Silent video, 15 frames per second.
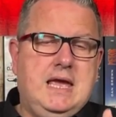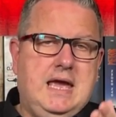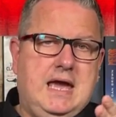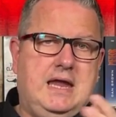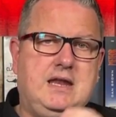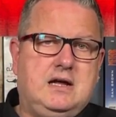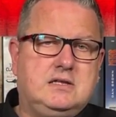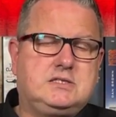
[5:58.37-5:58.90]

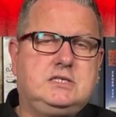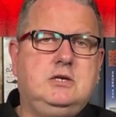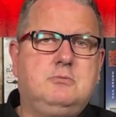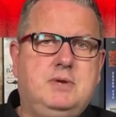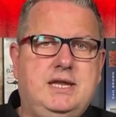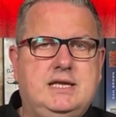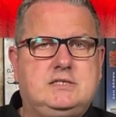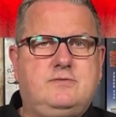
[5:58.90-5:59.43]
And I'll see you in
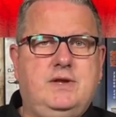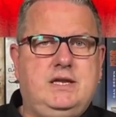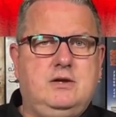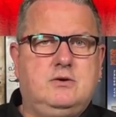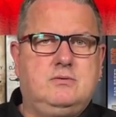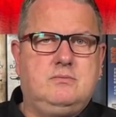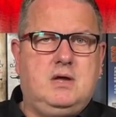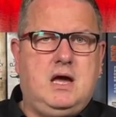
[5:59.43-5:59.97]
my next
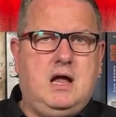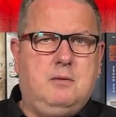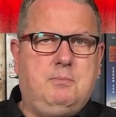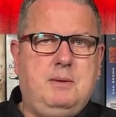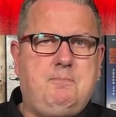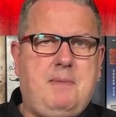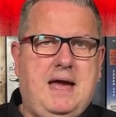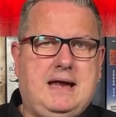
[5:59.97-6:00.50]
video. I'll
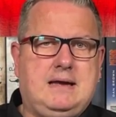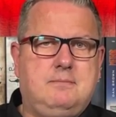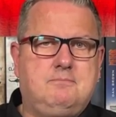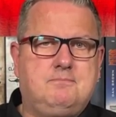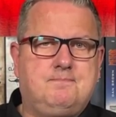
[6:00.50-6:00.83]
be back.